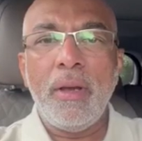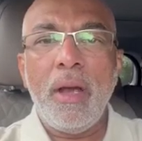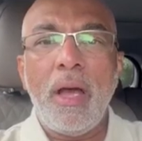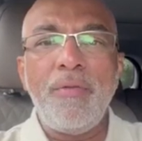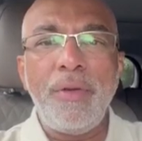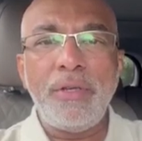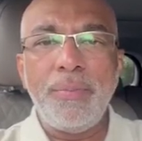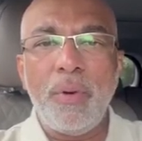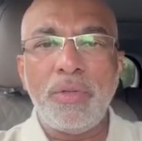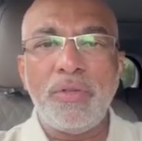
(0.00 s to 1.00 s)
I wish
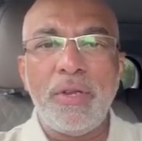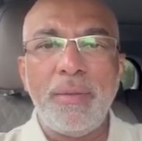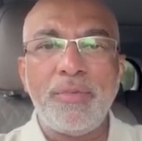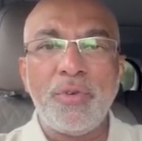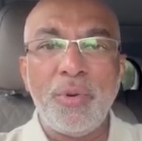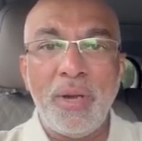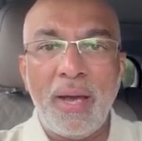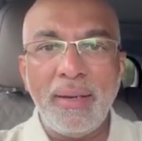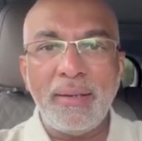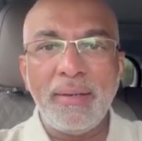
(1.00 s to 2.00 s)
both teams good
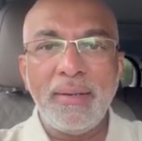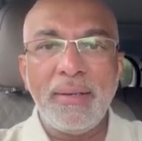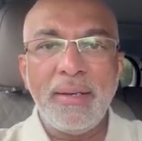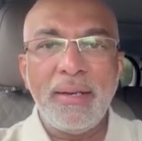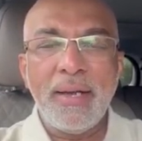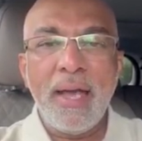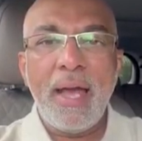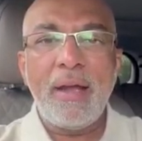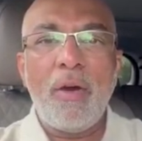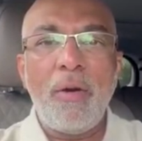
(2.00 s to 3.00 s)
luck
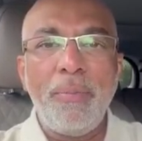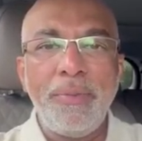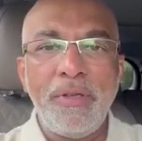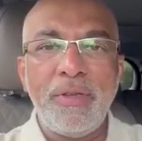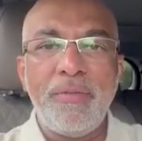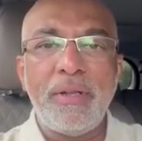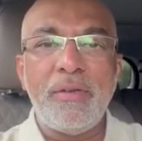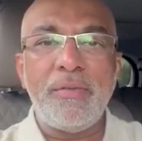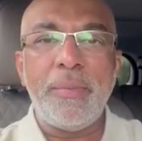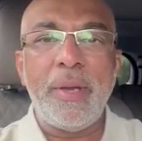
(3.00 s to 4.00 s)
and hope this event
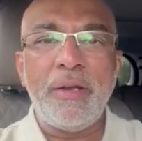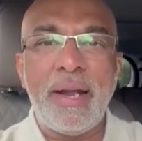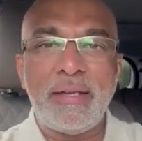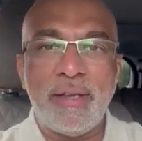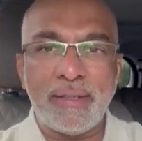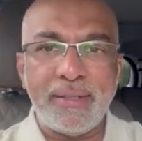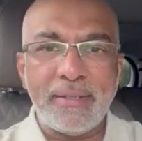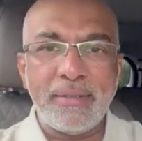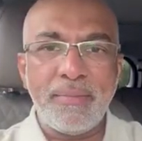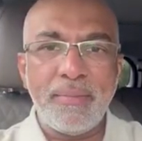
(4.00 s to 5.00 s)
will be a great
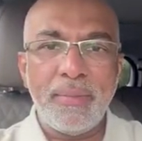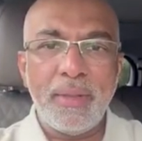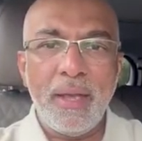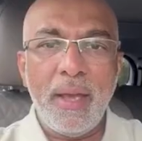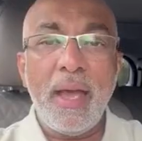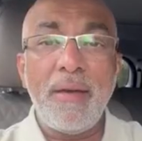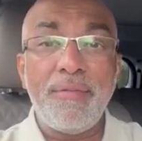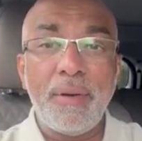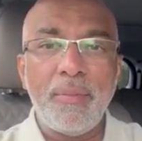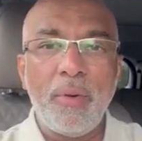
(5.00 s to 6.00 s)
success. Have
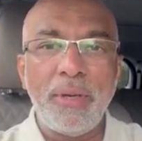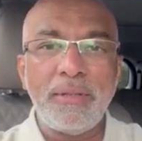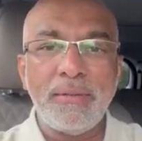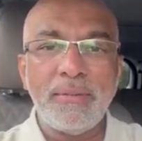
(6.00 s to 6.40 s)
fun, boys.